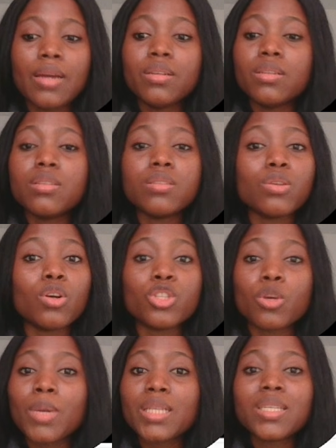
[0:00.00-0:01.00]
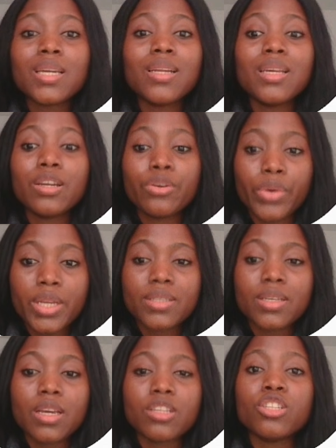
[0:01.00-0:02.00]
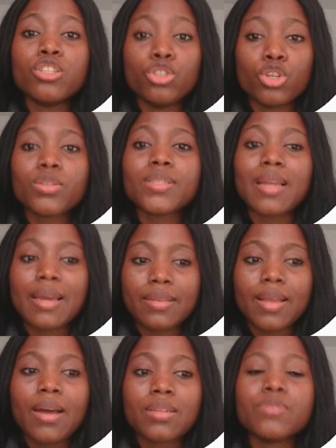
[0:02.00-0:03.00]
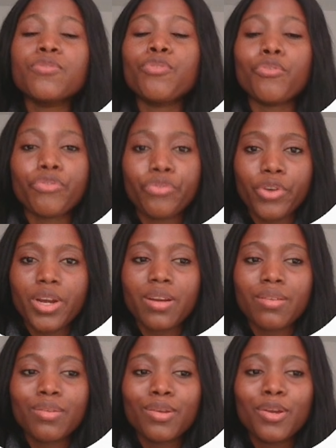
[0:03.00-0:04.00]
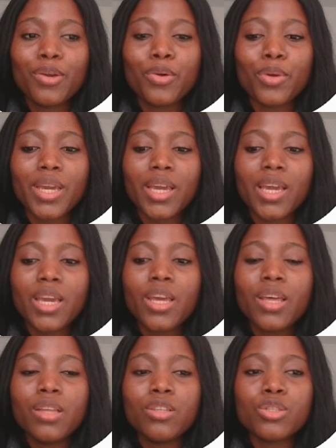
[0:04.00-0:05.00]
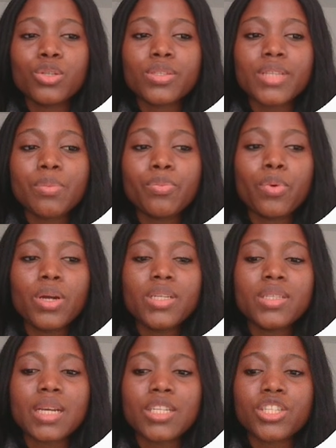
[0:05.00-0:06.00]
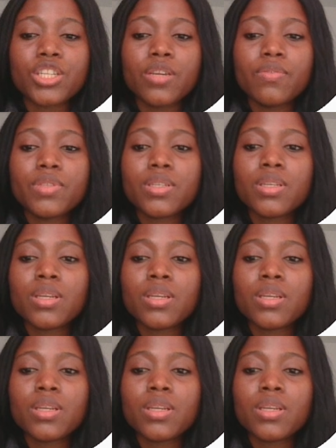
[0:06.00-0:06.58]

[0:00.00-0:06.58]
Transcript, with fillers: and it is automatically created just like that for free. Okay. So step one is achieved.